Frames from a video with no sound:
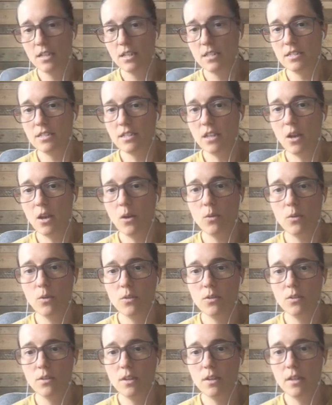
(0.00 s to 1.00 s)
So
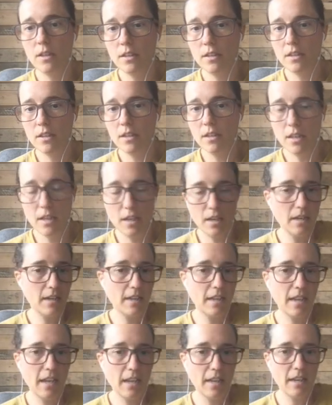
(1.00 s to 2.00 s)
here
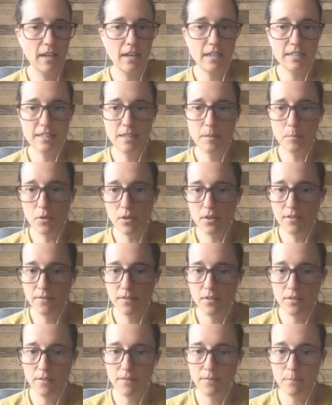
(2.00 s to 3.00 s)
again, an example
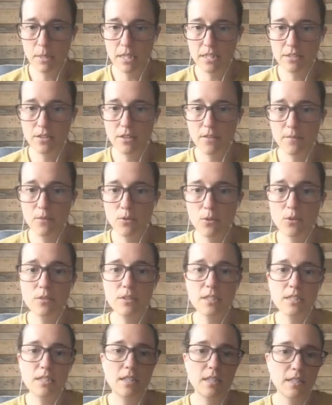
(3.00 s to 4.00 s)
of past
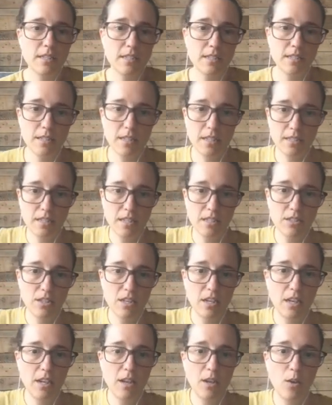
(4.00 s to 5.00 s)
occurrences.
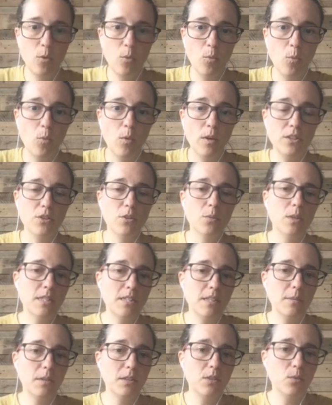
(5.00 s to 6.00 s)
Essentially, what do we
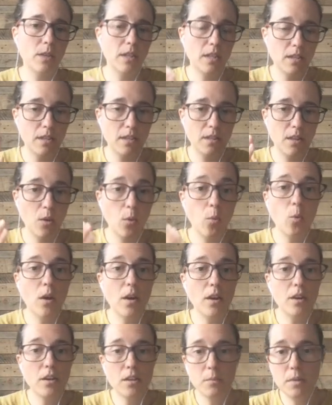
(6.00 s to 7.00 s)
see between the
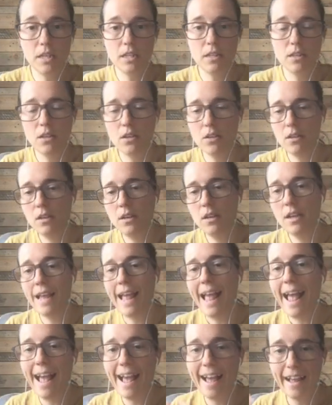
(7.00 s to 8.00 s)
work being done
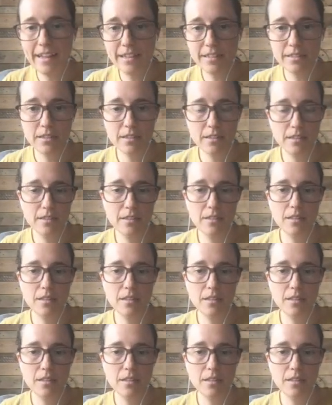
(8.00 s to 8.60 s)
and